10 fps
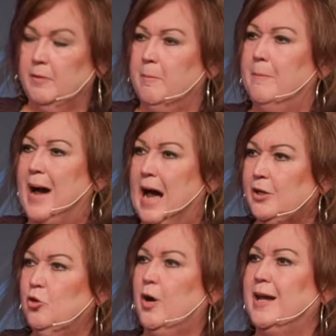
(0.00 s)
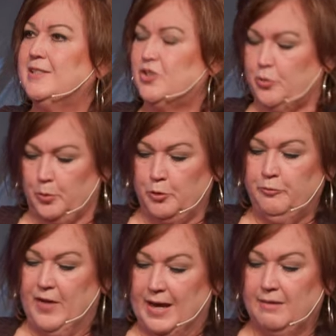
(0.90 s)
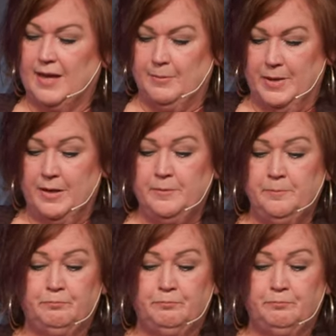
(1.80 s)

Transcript: by grace through faith. Amen?